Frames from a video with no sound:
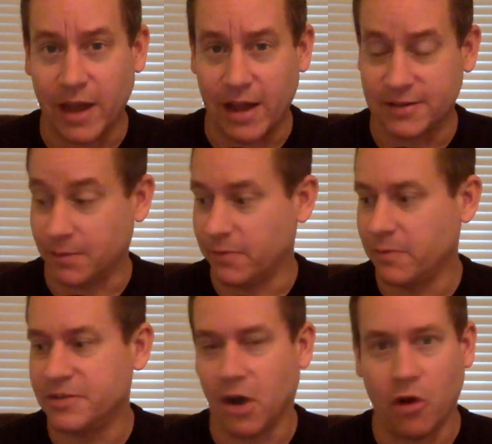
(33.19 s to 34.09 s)
And some of
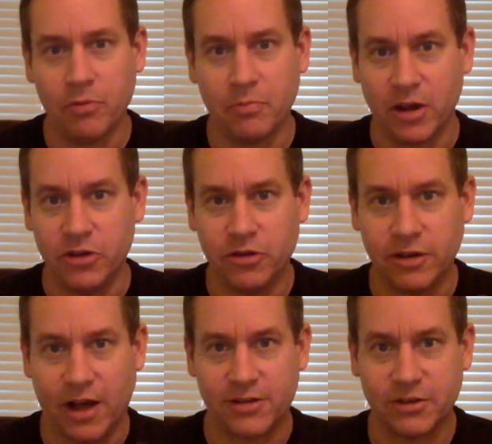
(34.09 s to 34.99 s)
them don't, but you
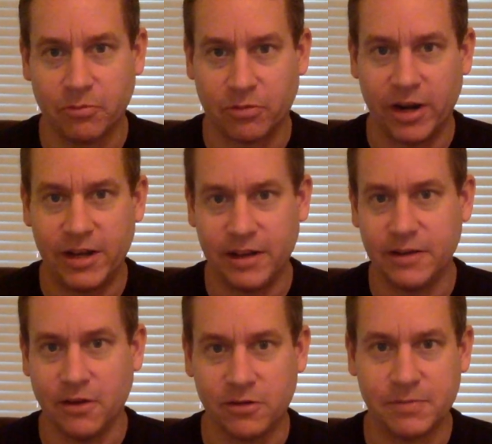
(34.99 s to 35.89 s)
can also break
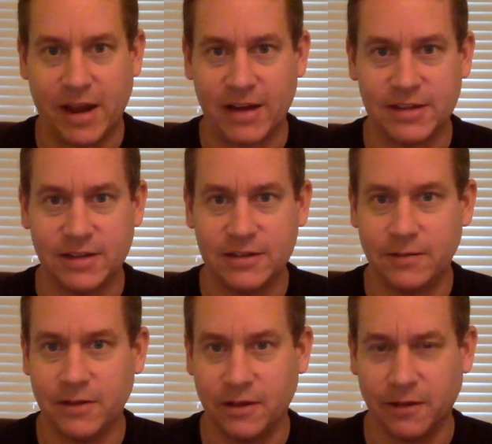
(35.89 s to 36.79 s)
into those magazines
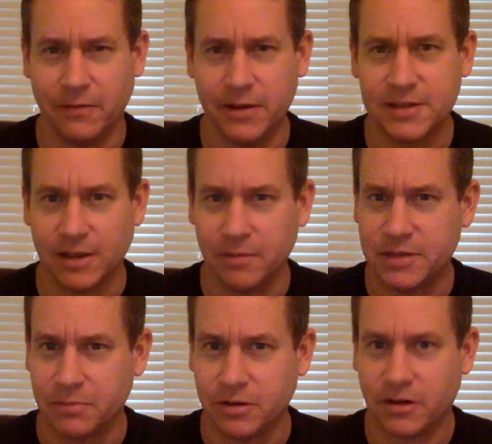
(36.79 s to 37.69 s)
if you can convince them
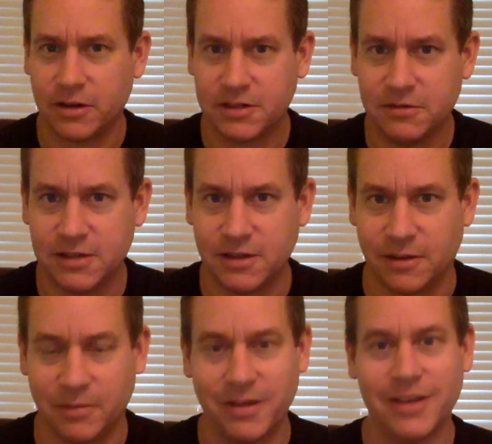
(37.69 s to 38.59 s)
to put cartoons in
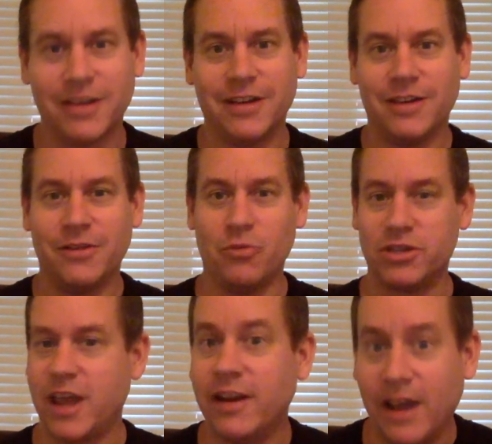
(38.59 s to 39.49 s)
them,
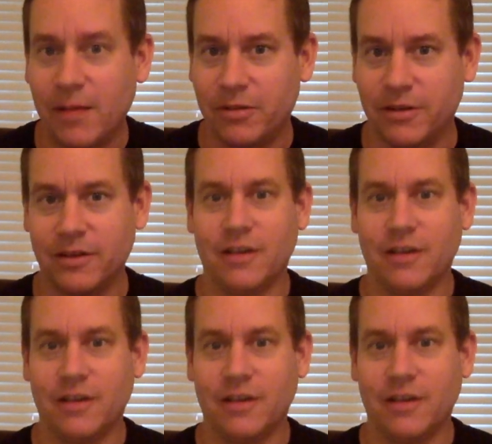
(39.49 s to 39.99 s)
which can happen.